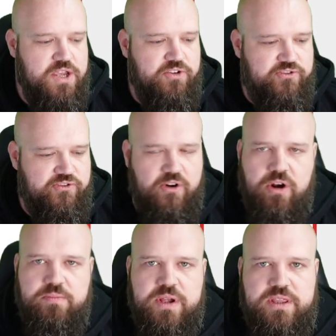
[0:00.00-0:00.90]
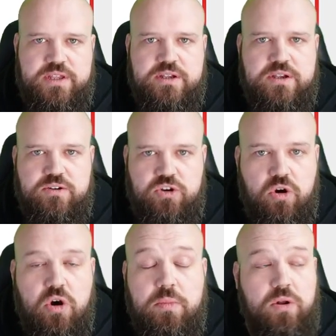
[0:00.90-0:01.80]
from the
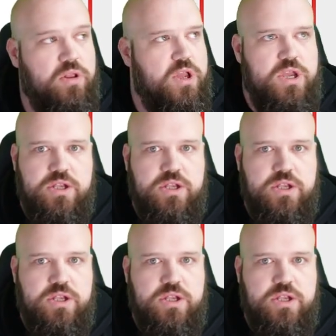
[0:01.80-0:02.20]
normal